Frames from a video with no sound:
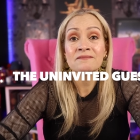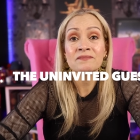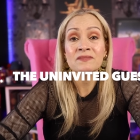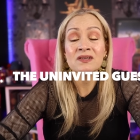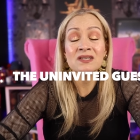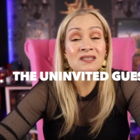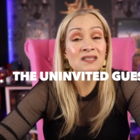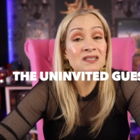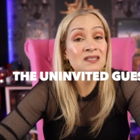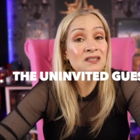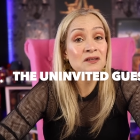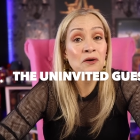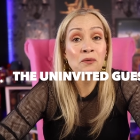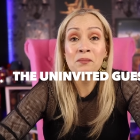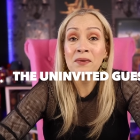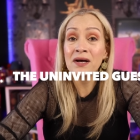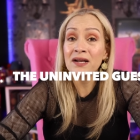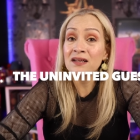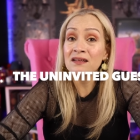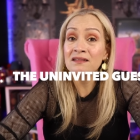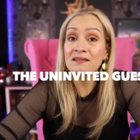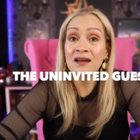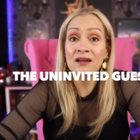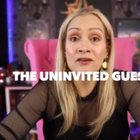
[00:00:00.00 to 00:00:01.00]
This is
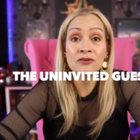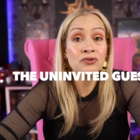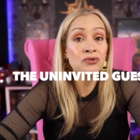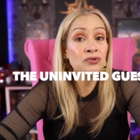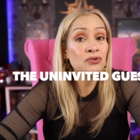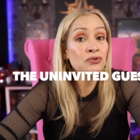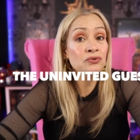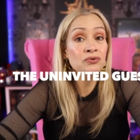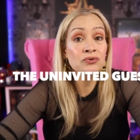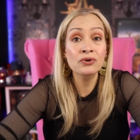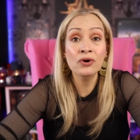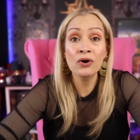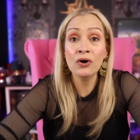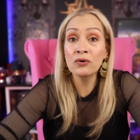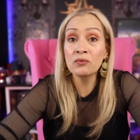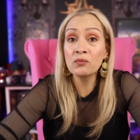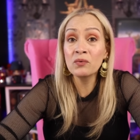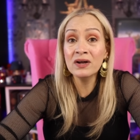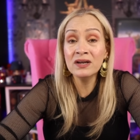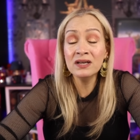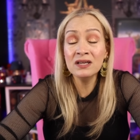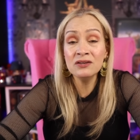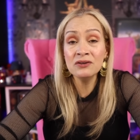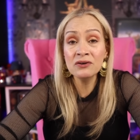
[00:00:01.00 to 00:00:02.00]
somebody that you do not
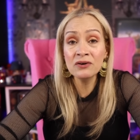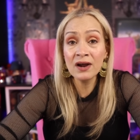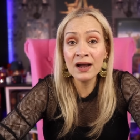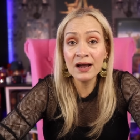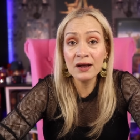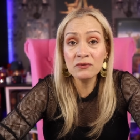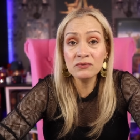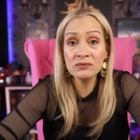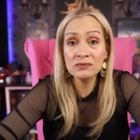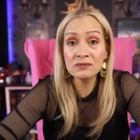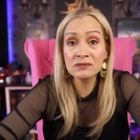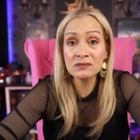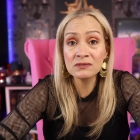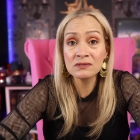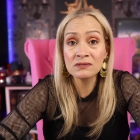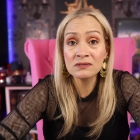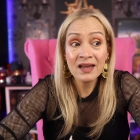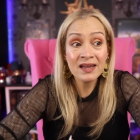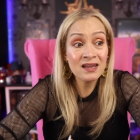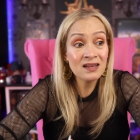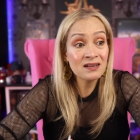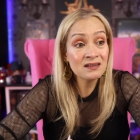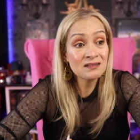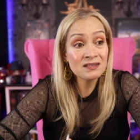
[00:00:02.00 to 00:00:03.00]
want in your house,
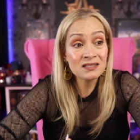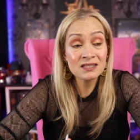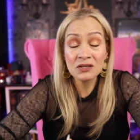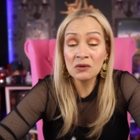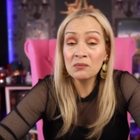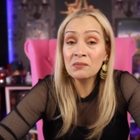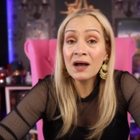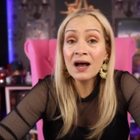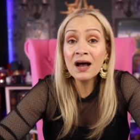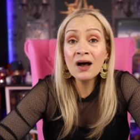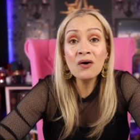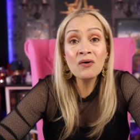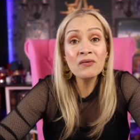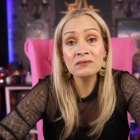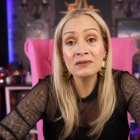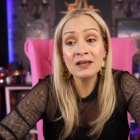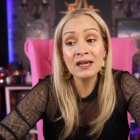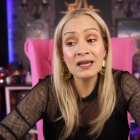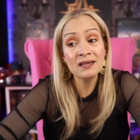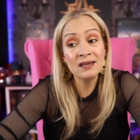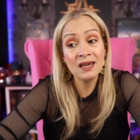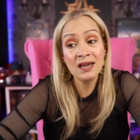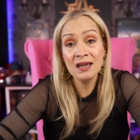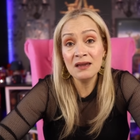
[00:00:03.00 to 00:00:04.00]
and somehow
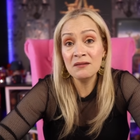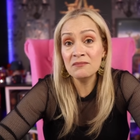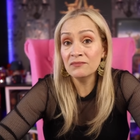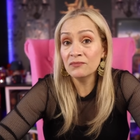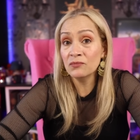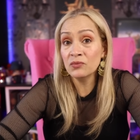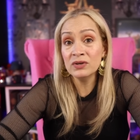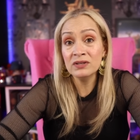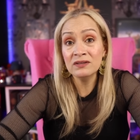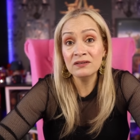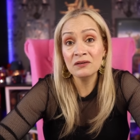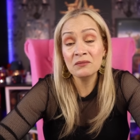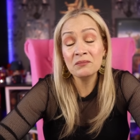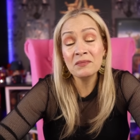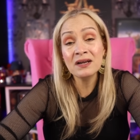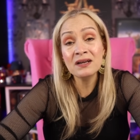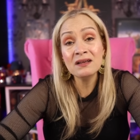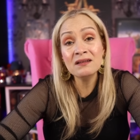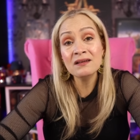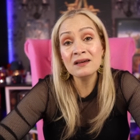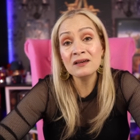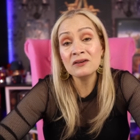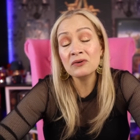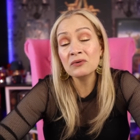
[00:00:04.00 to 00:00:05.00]
they came with
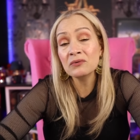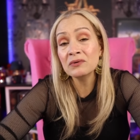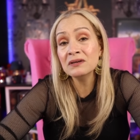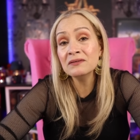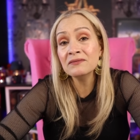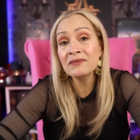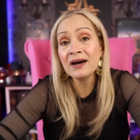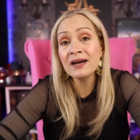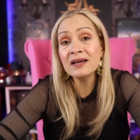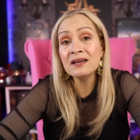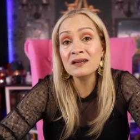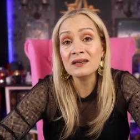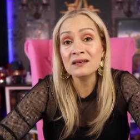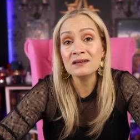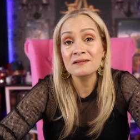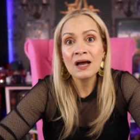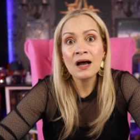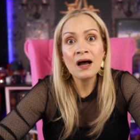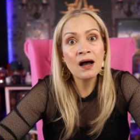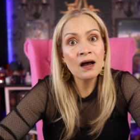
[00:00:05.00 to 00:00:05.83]
somebody that you invited.